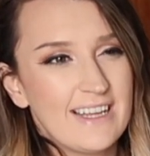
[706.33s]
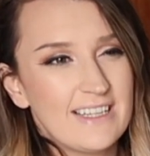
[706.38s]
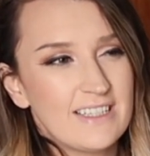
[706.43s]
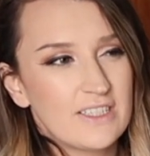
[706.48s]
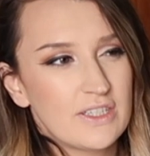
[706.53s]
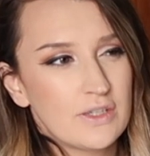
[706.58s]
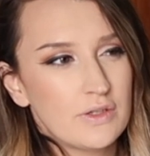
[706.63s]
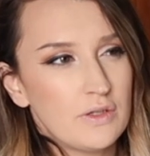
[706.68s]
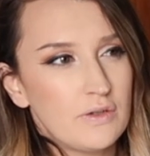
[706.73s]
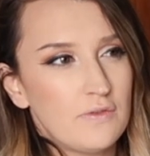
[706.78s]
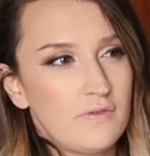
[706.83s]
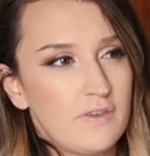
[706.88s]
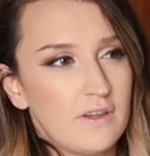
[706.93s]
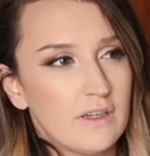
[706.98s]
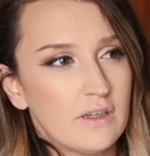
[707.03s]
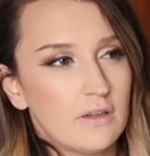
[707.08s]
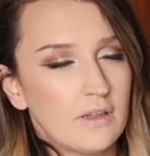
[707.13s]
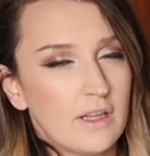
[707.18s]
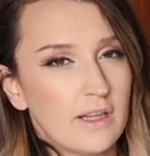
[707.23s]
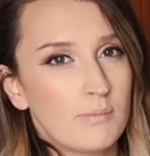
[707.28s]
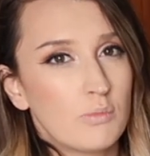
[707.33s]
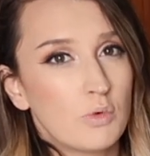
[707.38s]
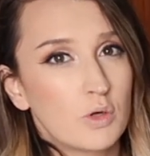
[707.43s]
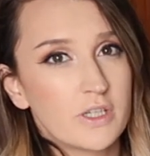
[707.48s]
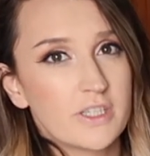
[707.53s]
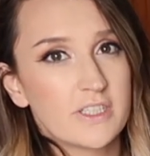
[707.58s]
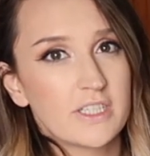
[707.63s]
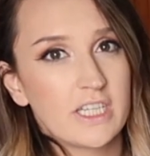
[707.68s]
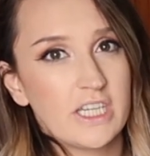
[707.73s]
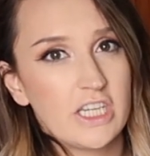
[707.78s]
and so you feel like
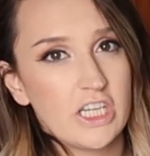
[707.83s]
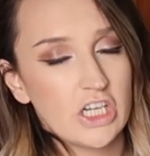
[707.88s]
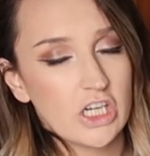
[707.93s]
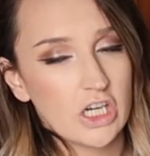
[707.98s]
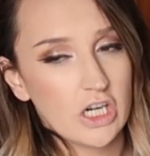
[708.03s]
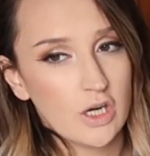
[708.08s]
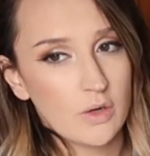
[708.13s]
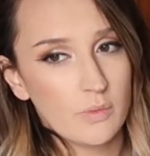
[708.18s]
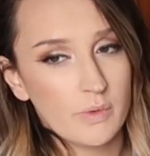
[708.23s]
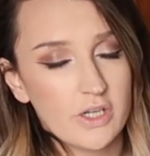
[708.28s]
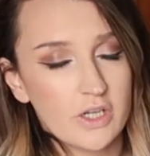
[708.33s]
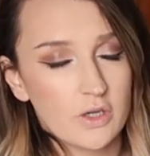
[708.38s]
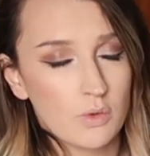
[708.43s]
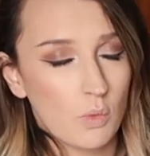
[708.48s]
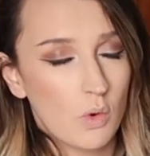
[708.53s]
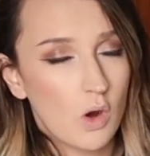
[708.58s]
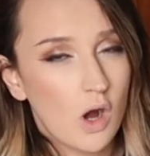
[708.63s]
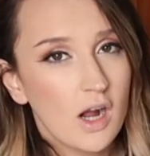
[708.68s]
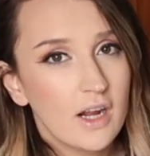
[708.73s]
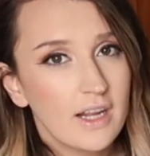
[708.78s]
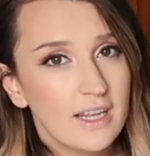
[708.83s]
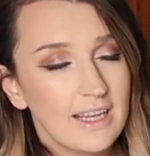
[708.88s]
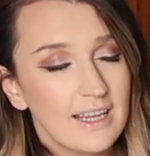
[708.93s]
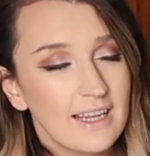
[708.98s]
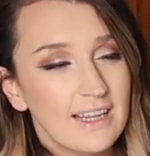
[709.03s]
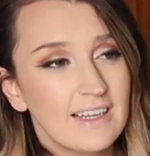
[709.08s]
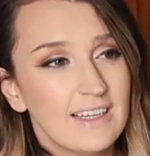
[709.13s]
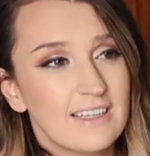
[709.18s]
more secure when you're walking.